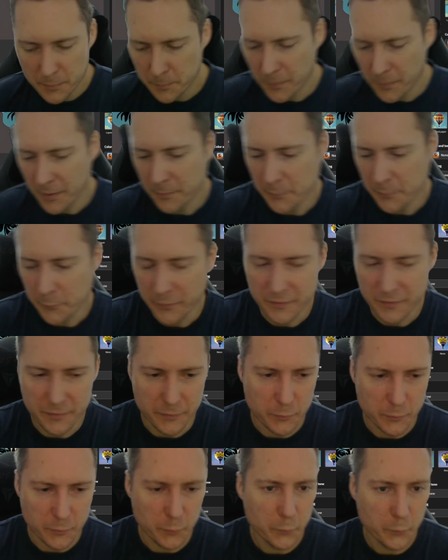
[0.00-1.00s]
Maybe we
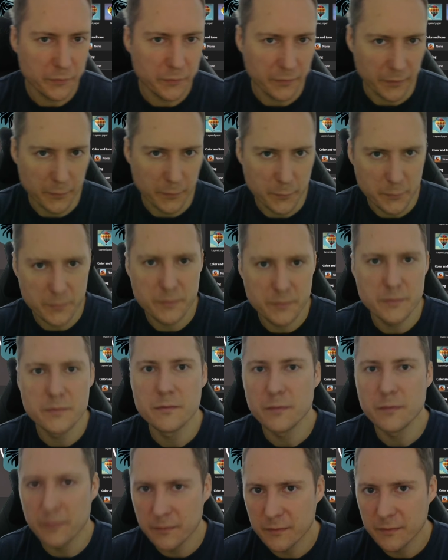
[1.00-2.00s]
should also
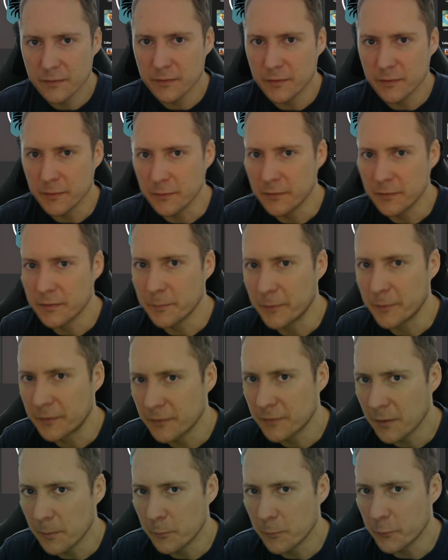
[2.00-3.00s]
do some
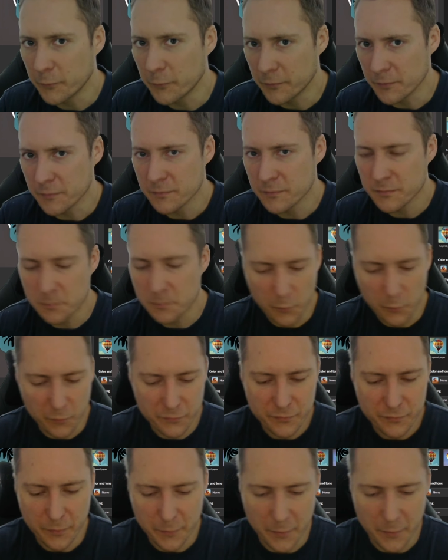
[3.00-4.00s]
examples of more
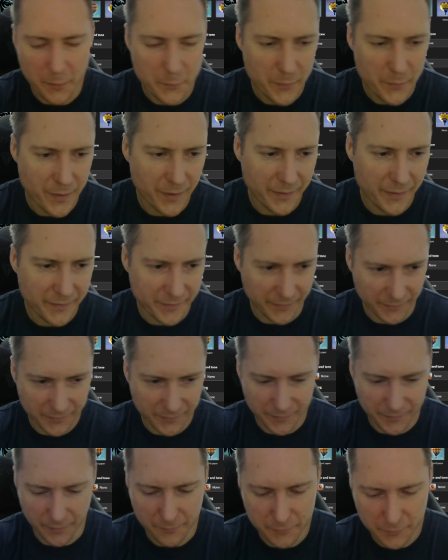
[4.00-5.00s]
photorealistic
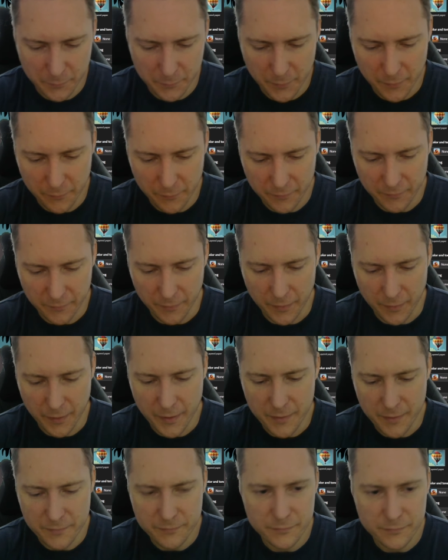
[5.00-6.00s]
stuff as well. So
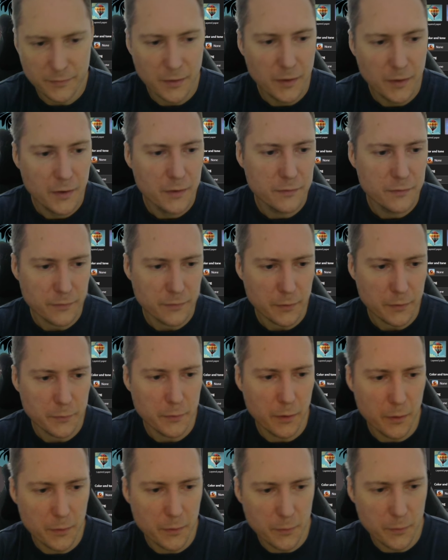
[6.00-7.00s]
a
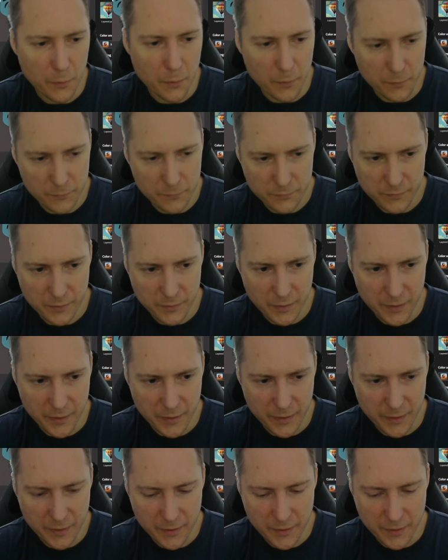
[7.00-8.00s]
photo of
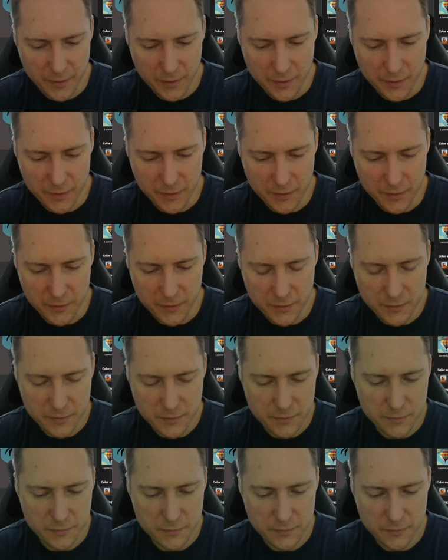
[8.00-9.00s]
a
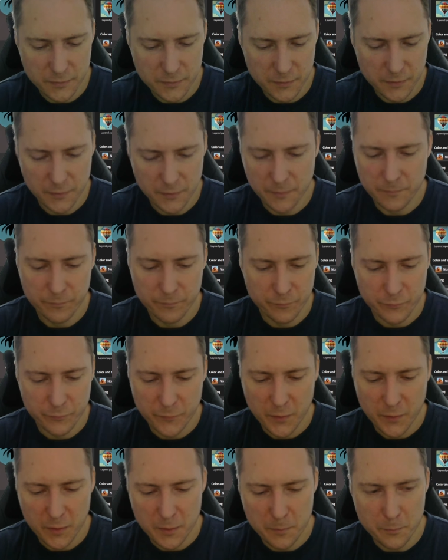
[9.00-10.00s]

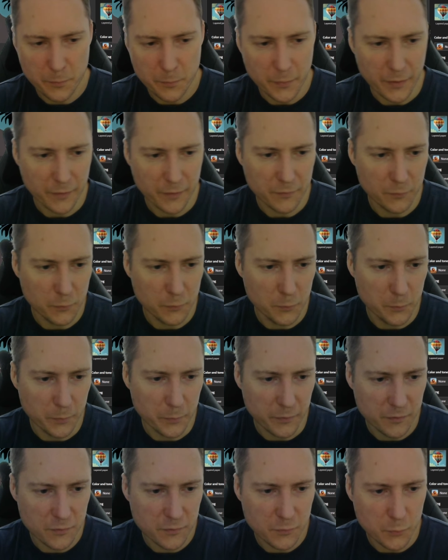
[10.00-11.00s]
battle
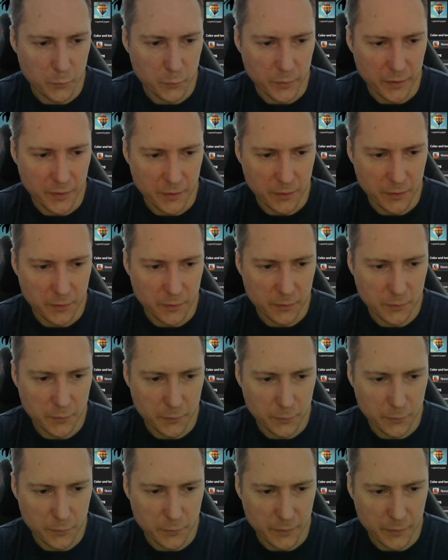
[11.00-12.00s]
between
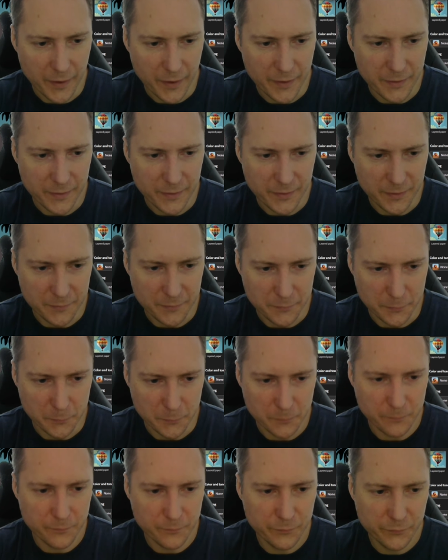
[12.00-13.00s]
good and evil.
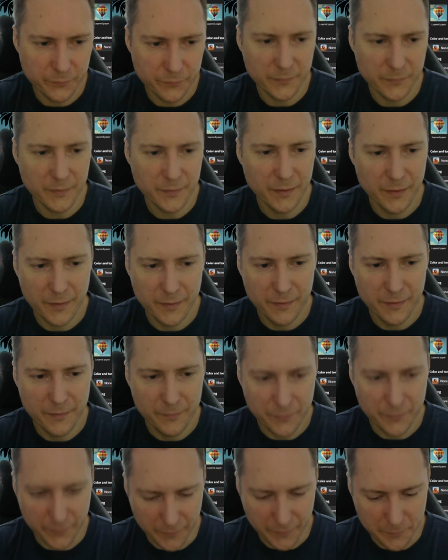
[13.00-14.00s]

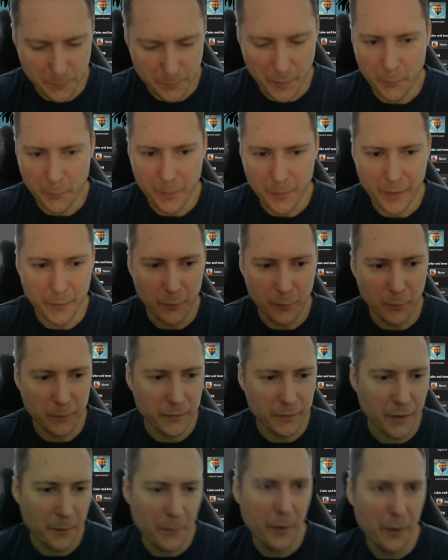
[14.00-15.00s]
This or may not
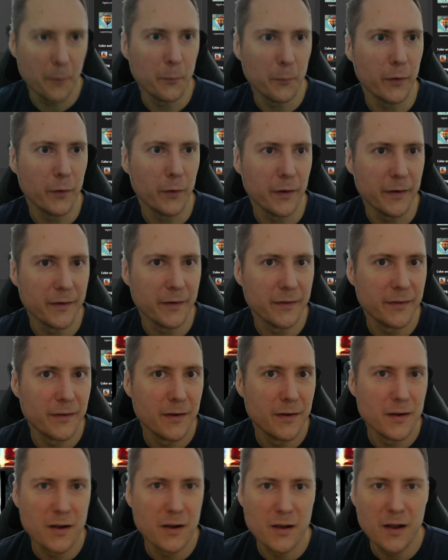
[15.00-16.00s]
come out brilliant.
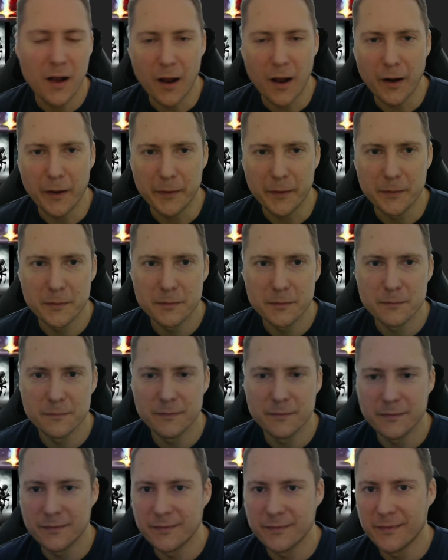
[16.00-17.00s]
I
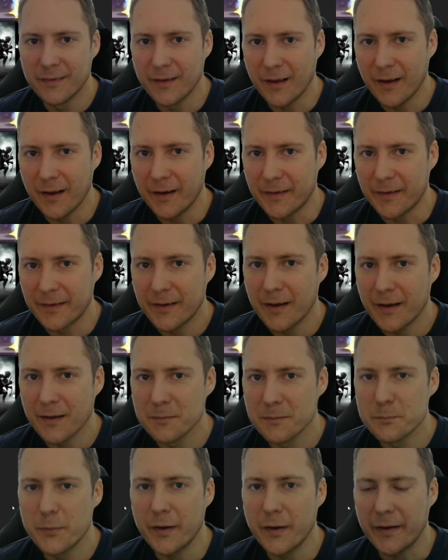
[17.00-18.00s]
like
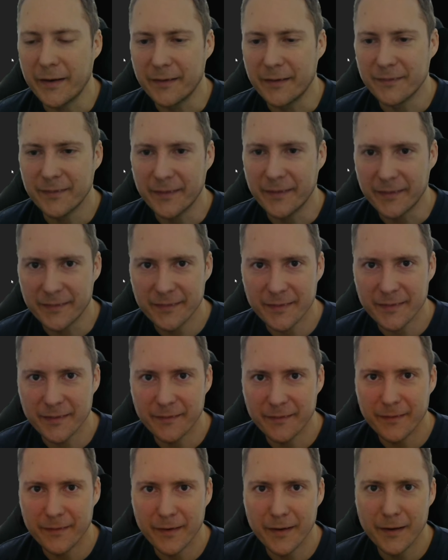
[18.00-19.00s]
picking things that
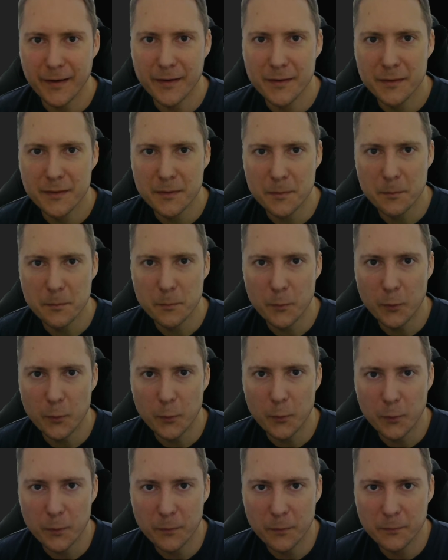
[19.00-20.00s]
are
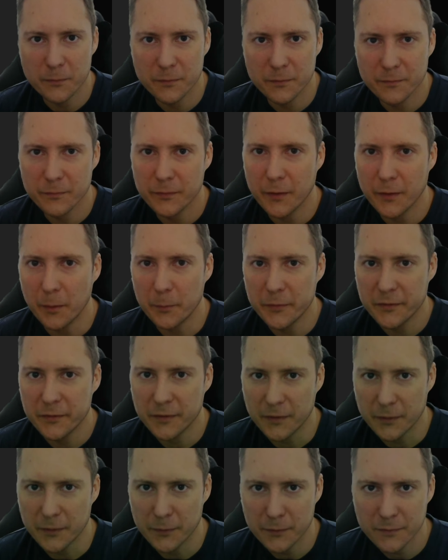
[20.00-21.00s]
more
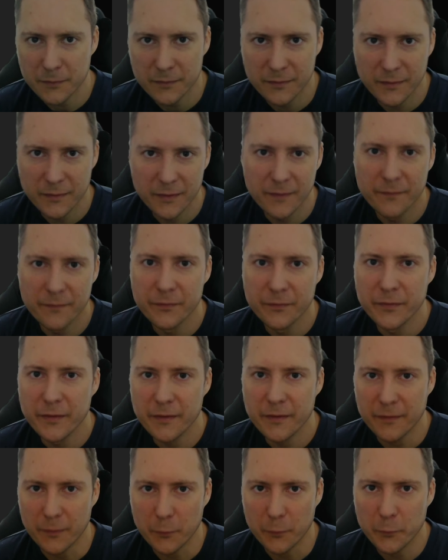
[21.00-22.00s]
obscure.
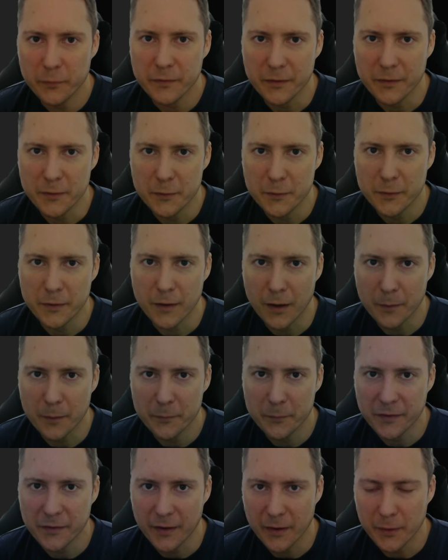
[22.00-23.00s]
So also you can
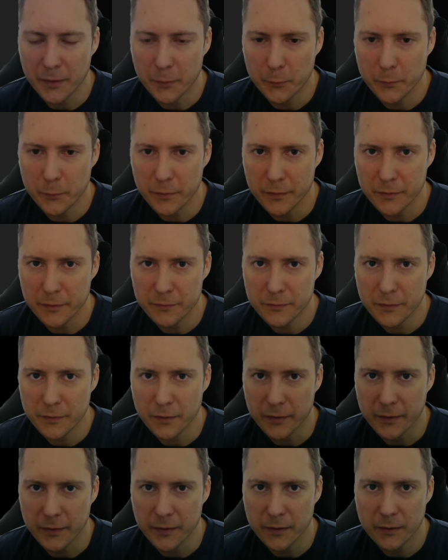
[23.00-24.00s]
upscale with
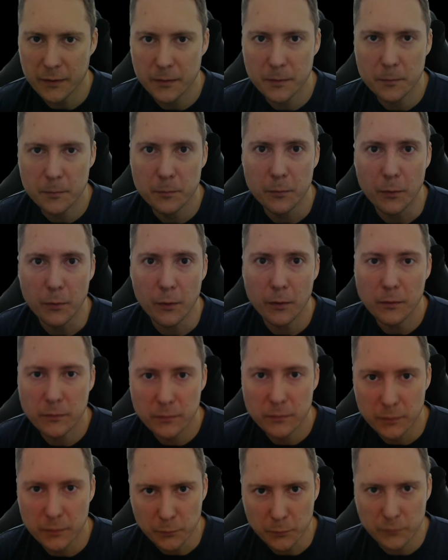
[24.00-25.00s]
tiny bot.
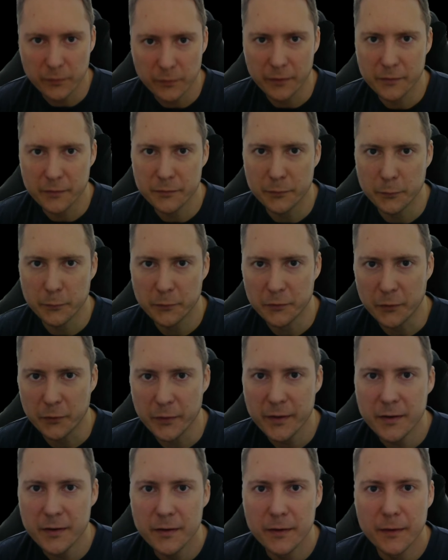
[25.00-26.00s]
Oh, that's full
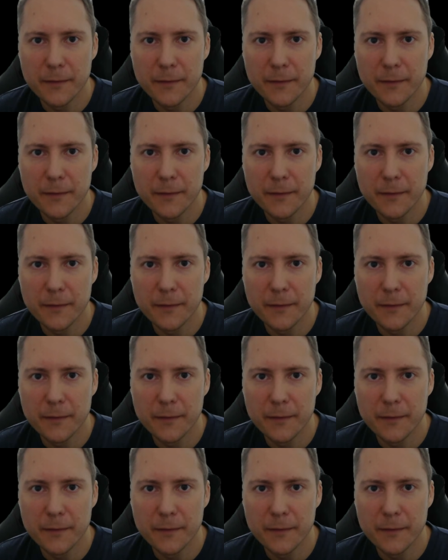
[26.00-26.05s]
screen.